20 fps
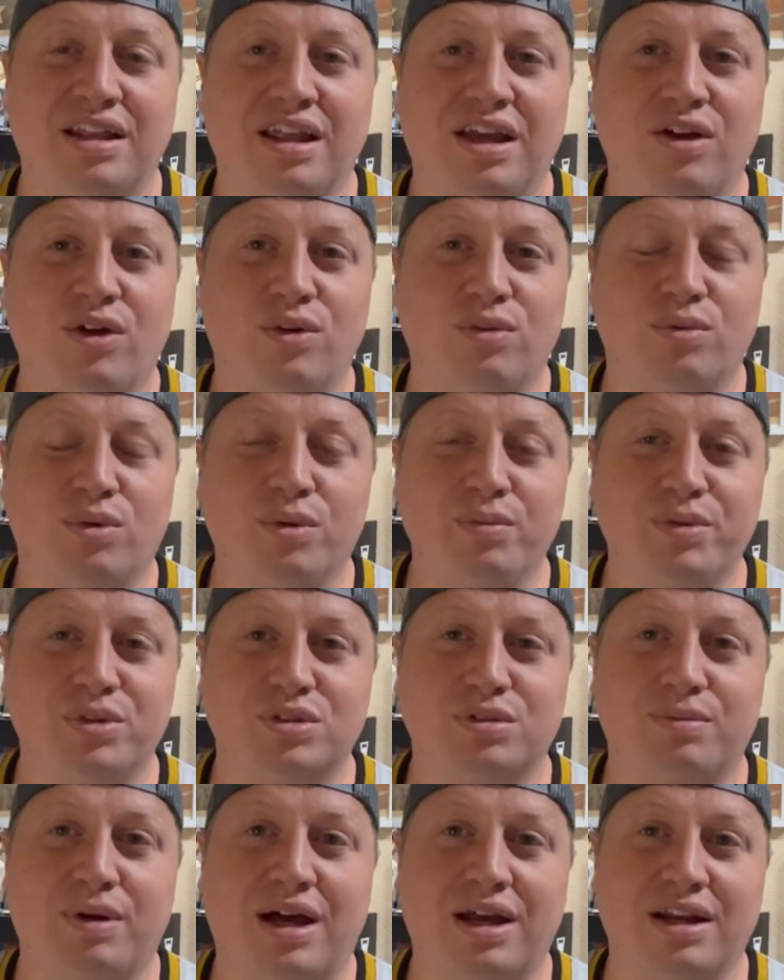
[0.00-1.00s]
They heard rumors
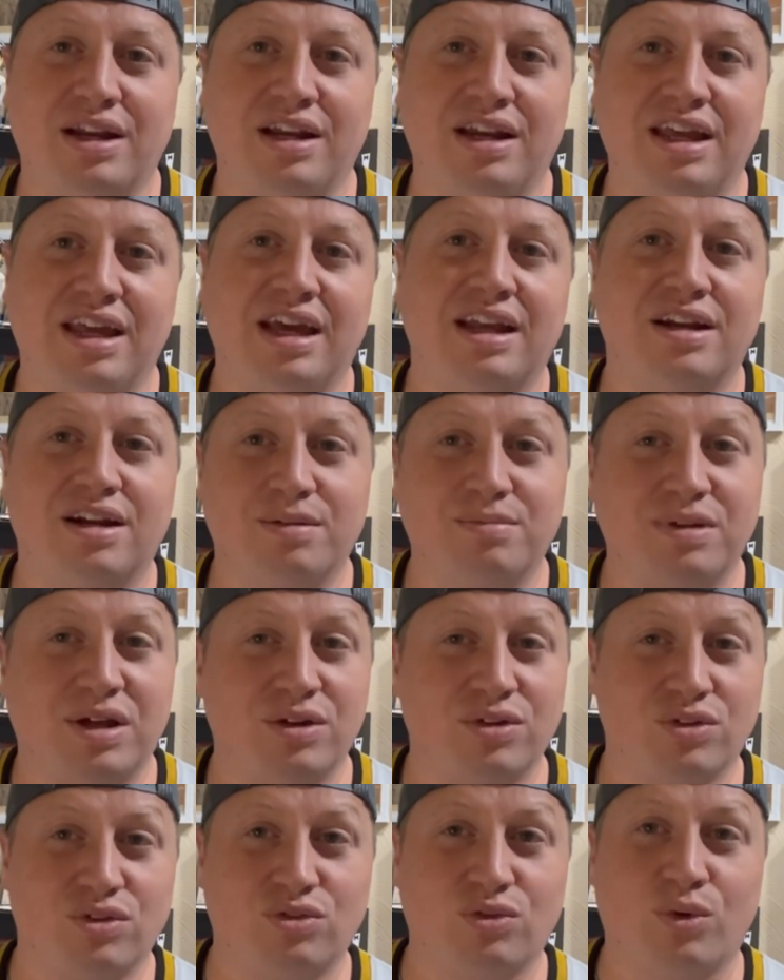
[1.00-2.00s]
about it and he ended up
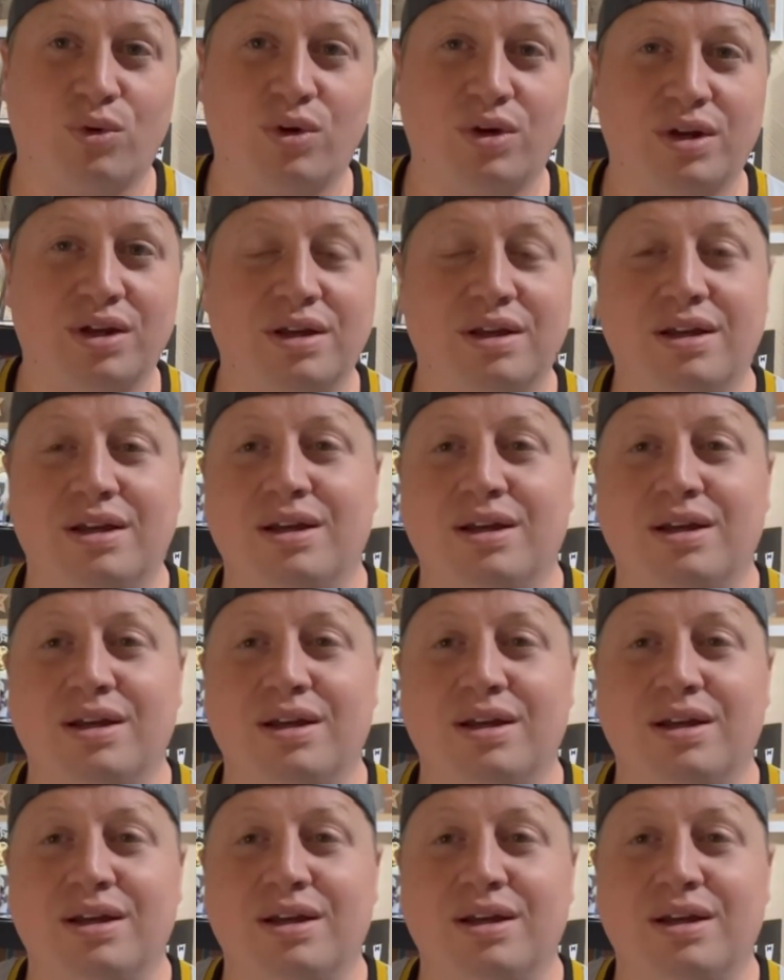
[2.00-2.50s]
telling the story.